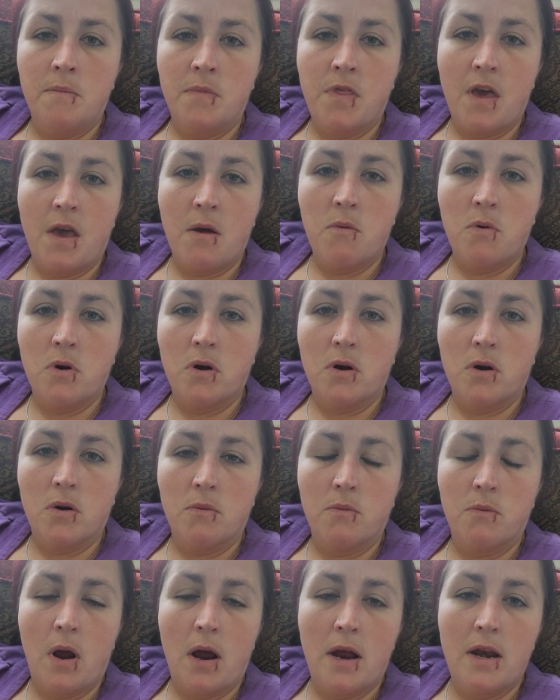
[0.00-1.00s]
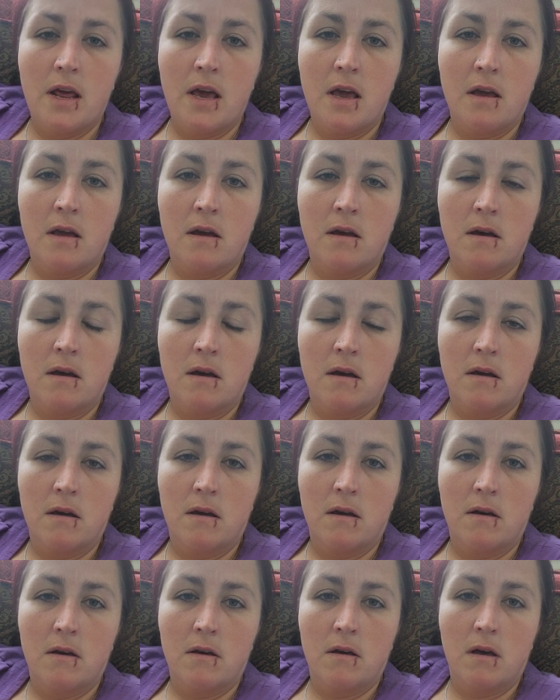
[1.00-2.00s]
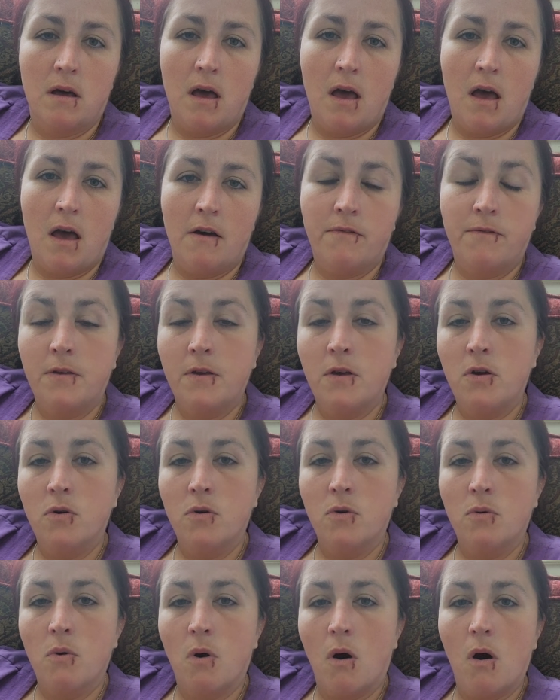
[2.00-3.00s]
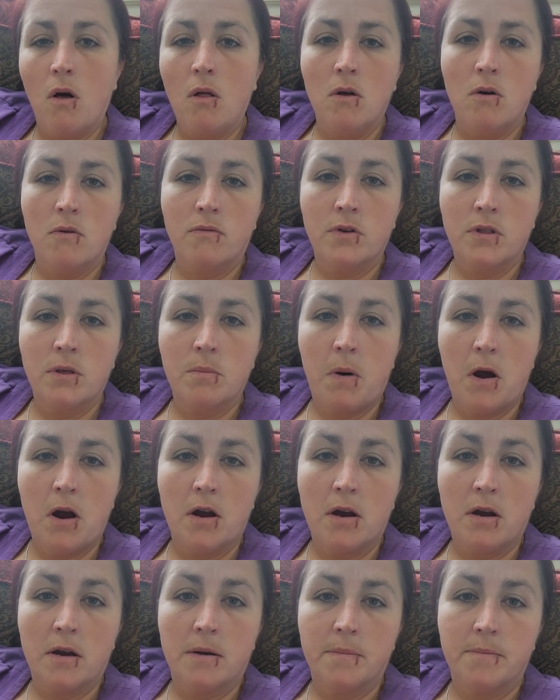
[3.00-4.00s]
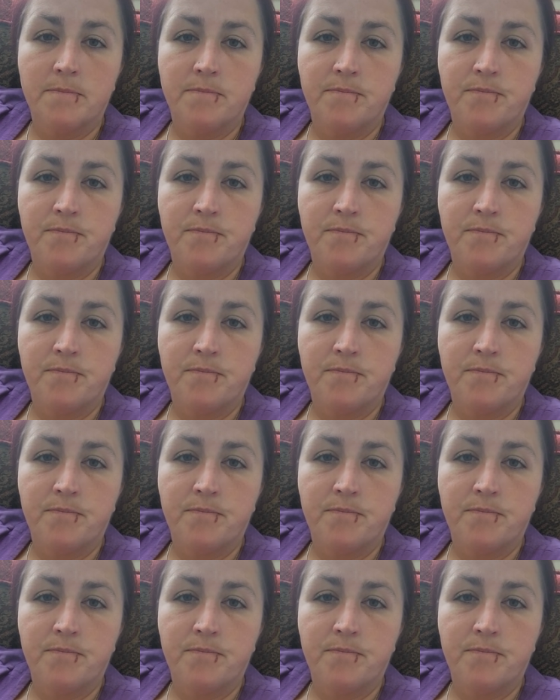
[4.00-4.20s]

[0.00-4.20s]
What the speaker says: They were writing FU all over the park,